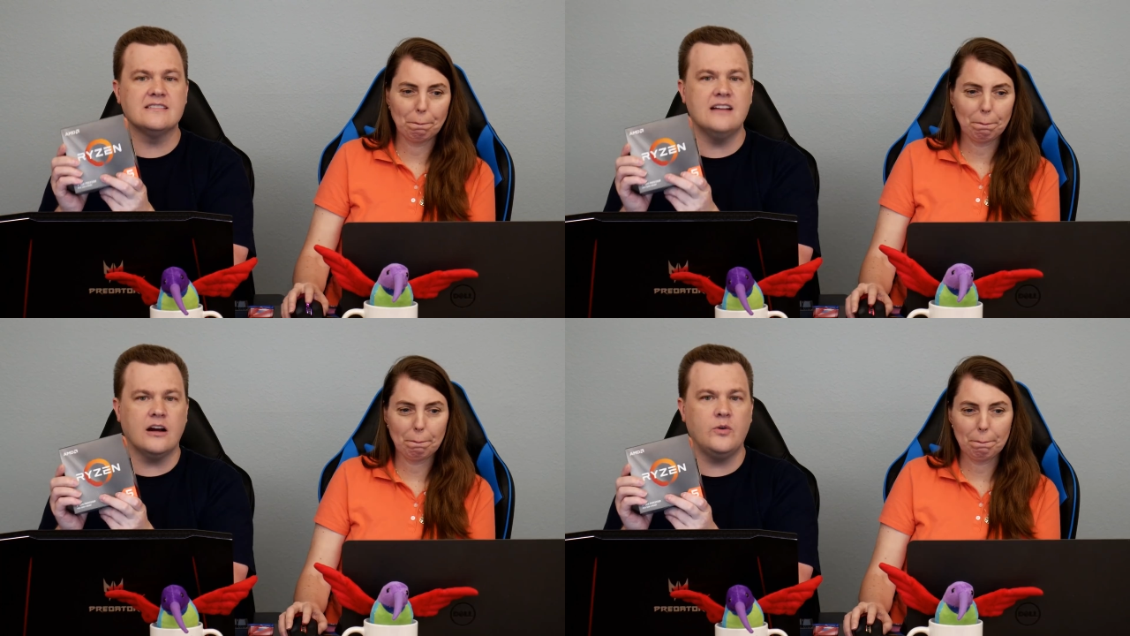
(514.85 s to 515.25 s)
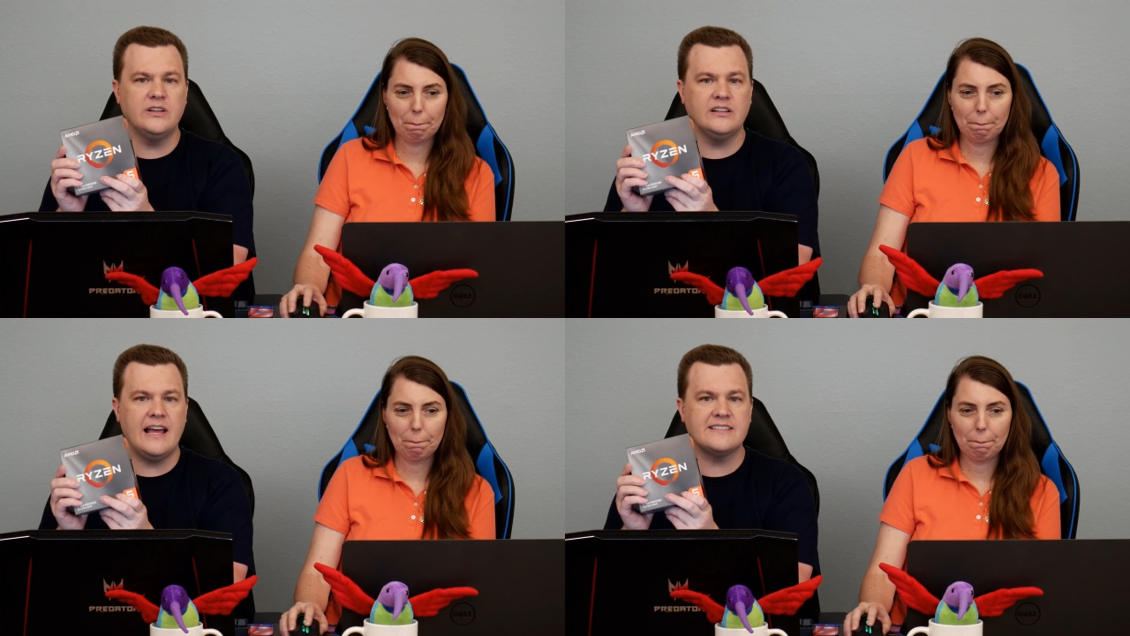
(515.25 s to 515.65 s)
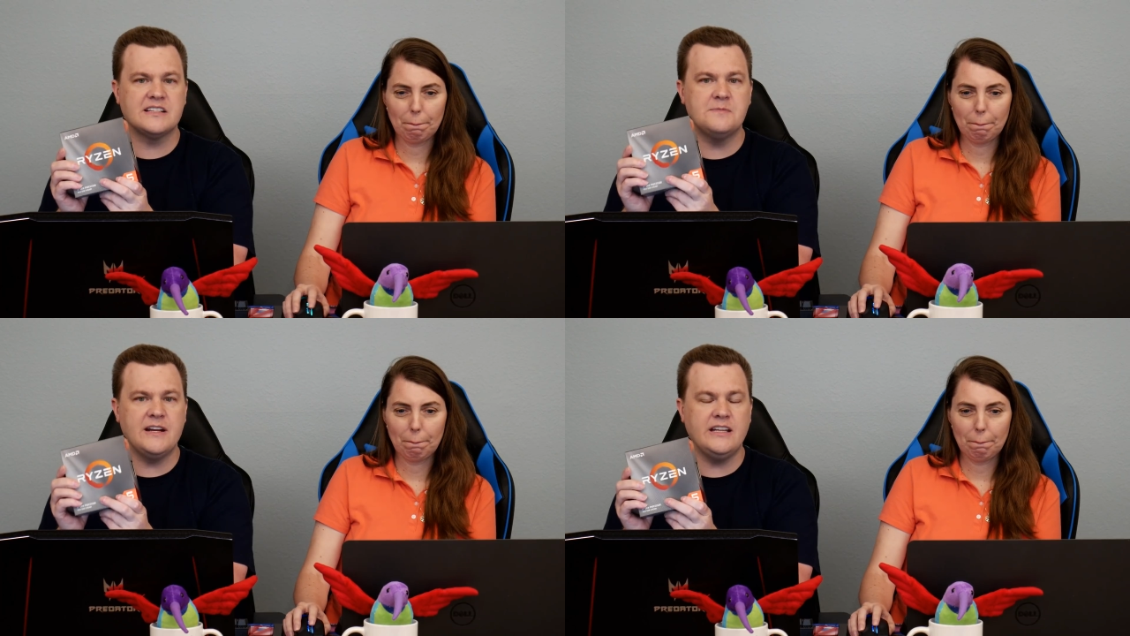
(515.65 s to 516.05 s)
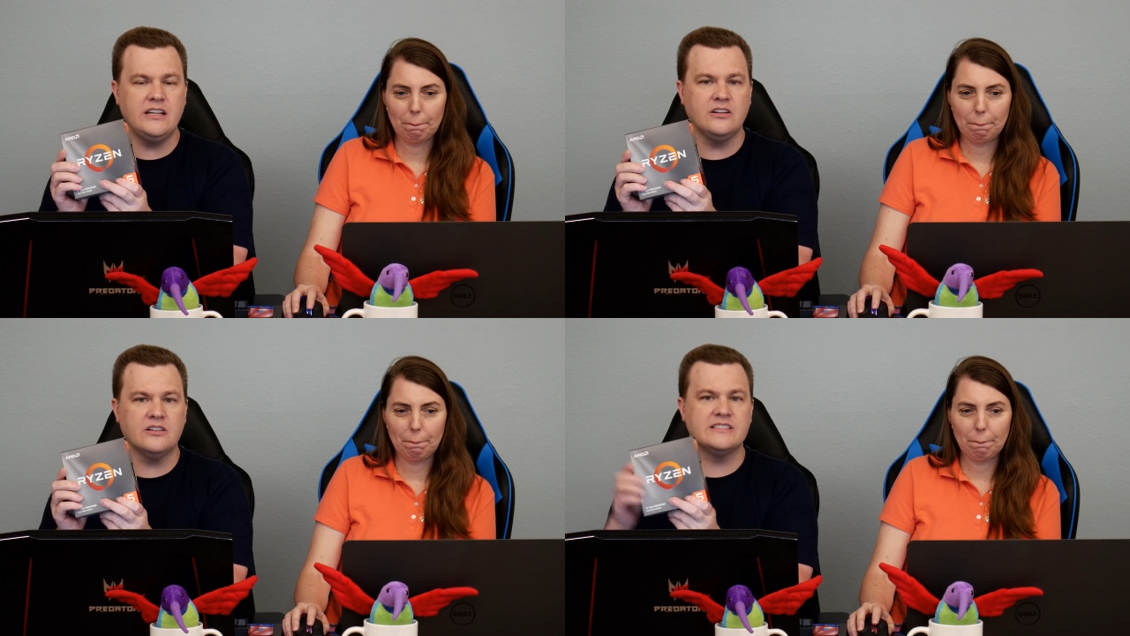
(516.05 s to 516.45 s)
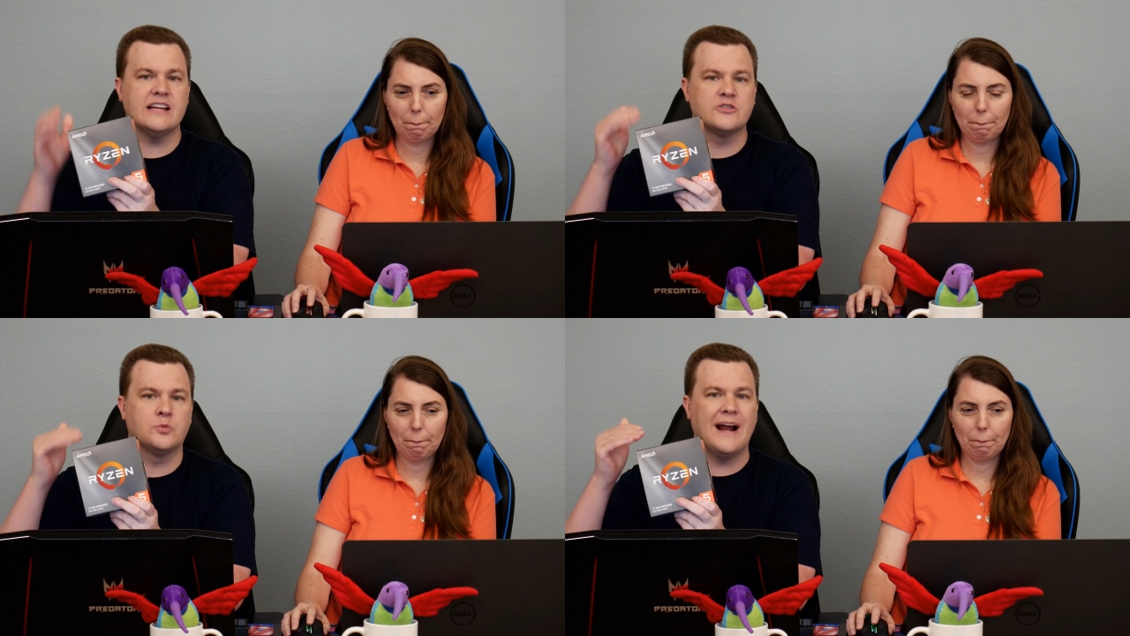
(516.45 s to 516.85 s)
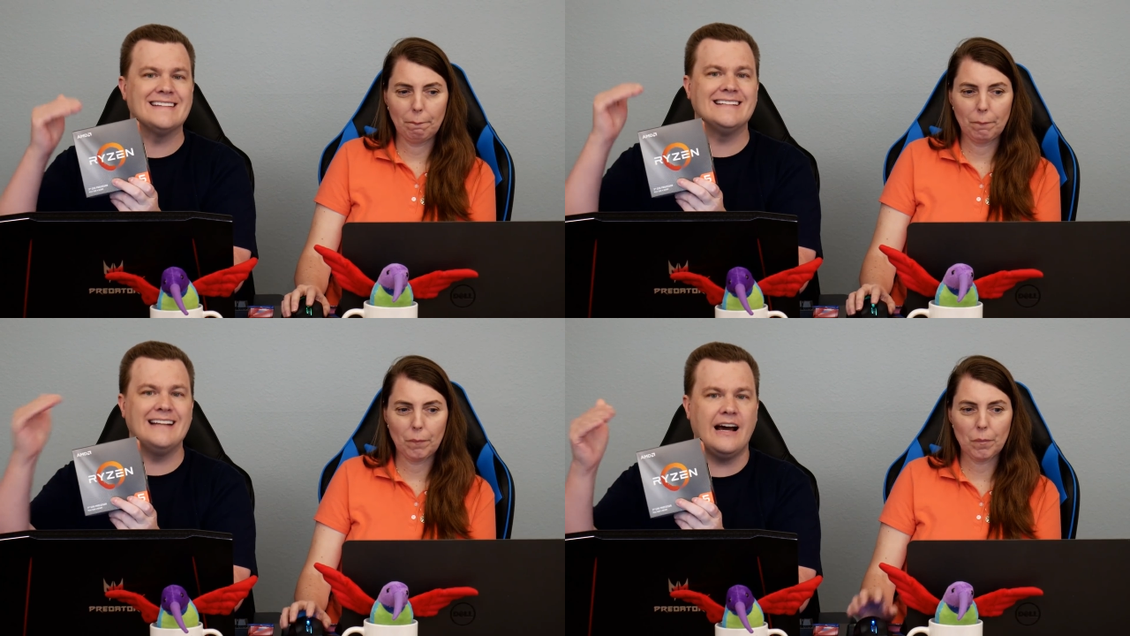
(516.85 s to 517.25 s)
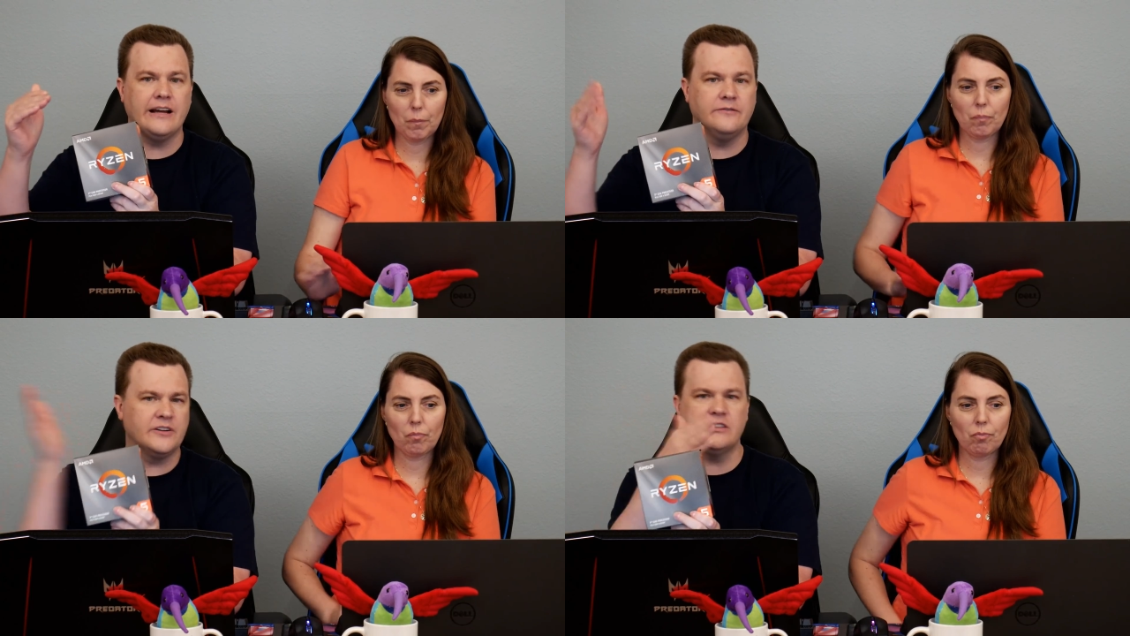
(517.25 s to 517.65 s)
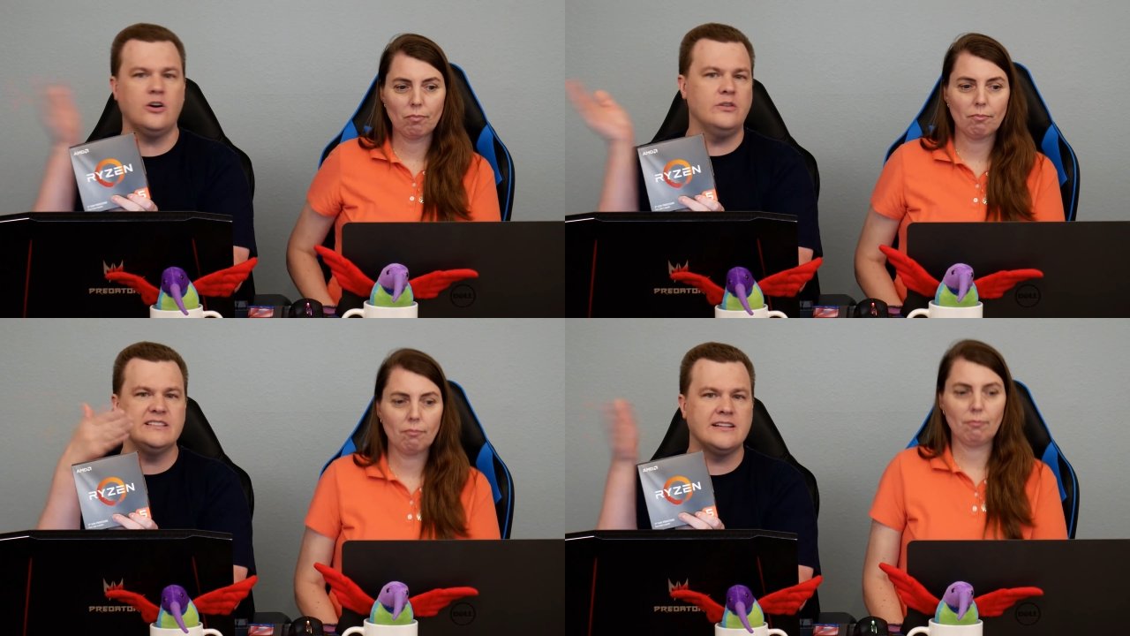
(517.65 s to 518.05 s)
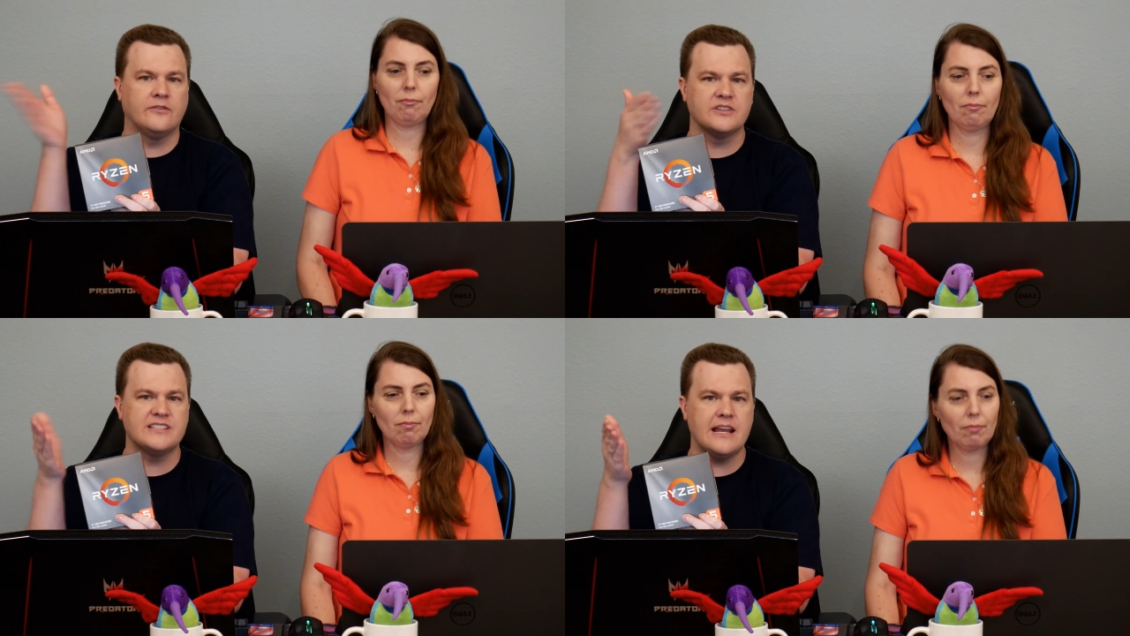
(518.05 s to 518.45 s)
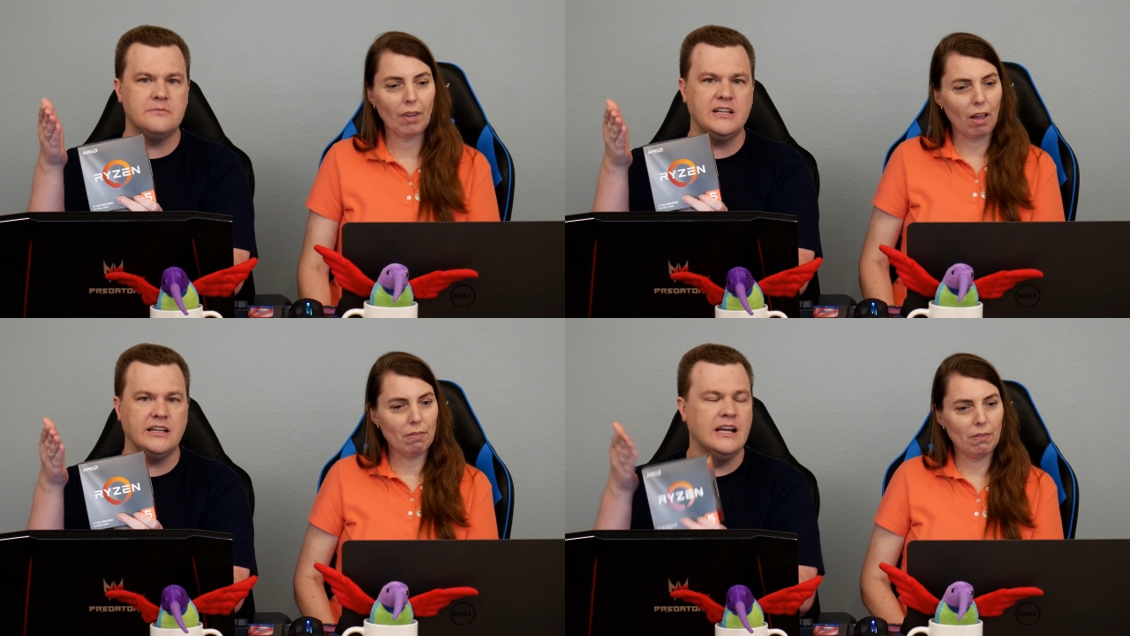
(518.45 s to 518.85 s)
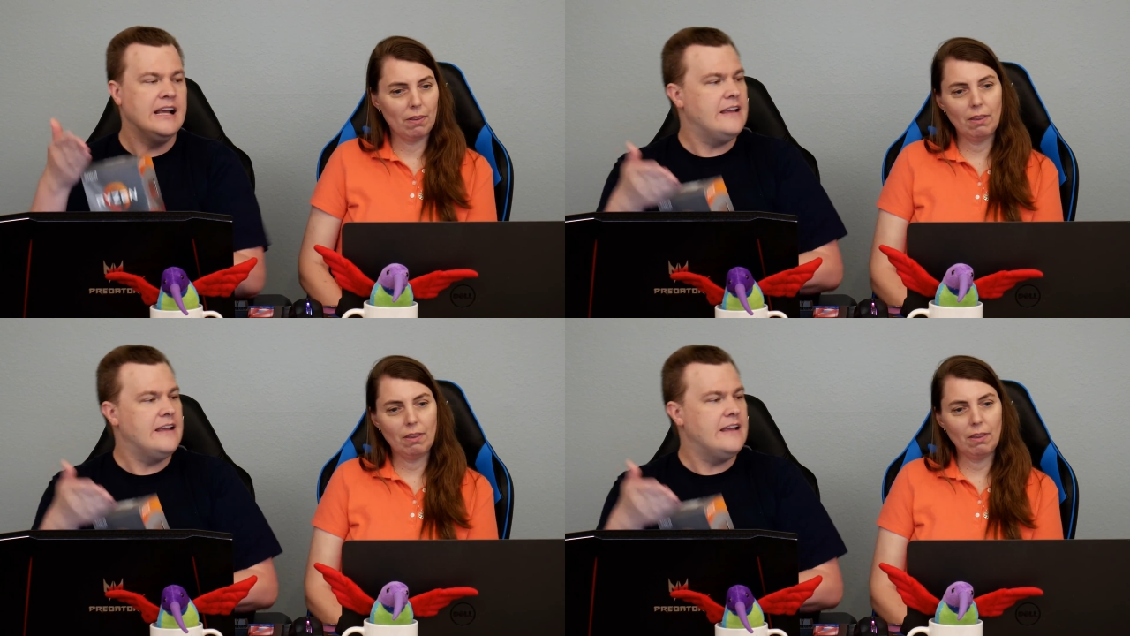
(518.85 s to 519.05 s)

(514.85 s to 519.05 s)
Speaker 1: is not going to last as many years as a Ryzen 9. Forget the whole Intel versus AMD.